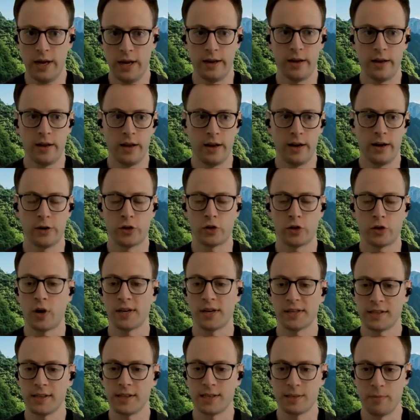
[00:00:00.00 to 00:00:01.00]
in a, in a
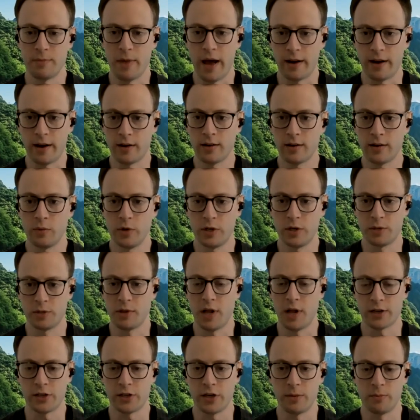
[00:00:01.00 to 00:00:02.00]
trustless manner, which
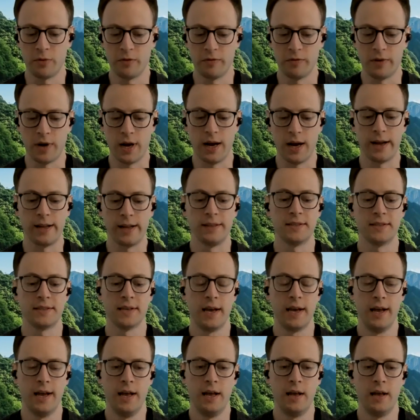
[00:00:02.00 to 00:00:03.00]
blockchain
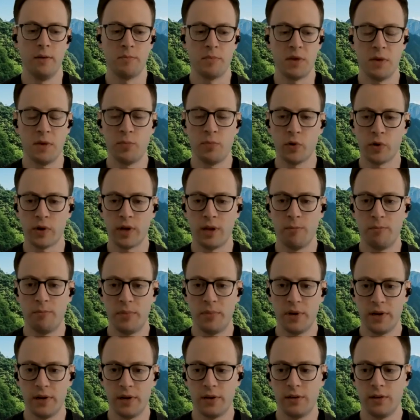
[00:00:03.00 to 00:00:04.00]
provides, people can
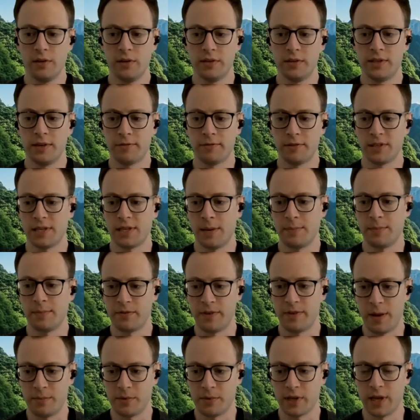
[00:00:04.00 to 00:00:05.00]
build different
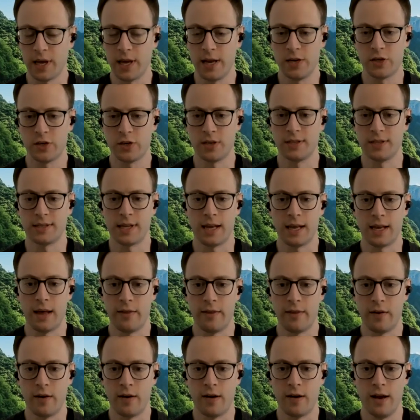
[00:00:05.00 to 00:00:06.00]
types of applications
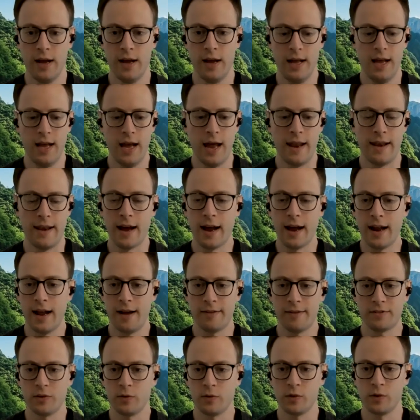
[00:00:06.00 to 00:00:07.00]
together and
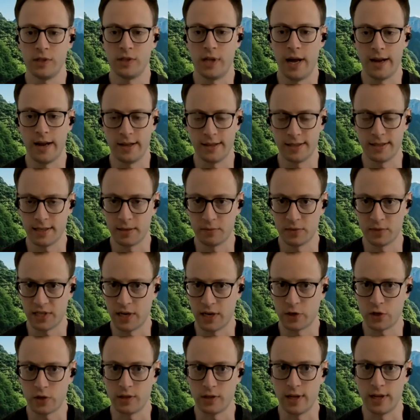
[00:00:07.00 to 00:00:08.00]
not have to rely on some
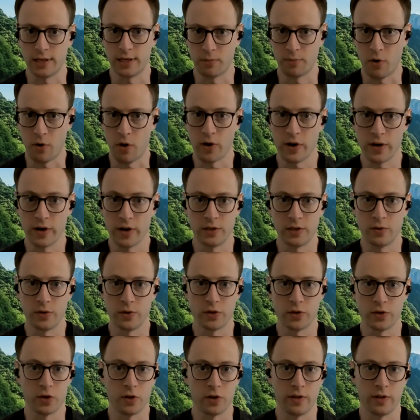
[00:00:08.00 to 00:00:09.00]
centralized party
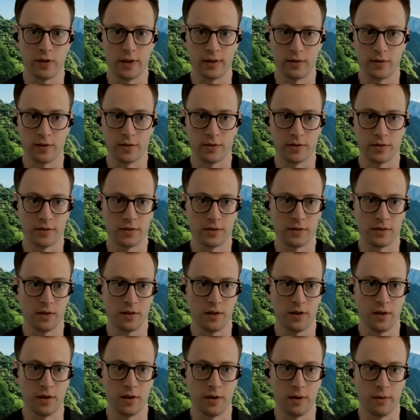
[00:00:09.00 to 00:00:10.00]
to ensure that
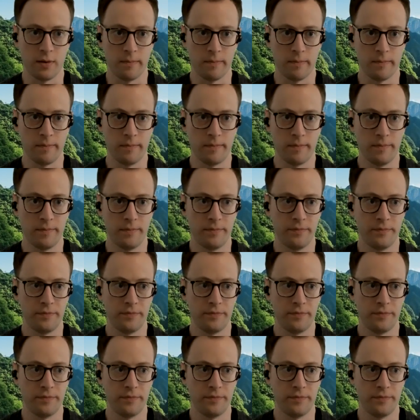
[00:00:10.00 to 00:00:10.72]
there's um,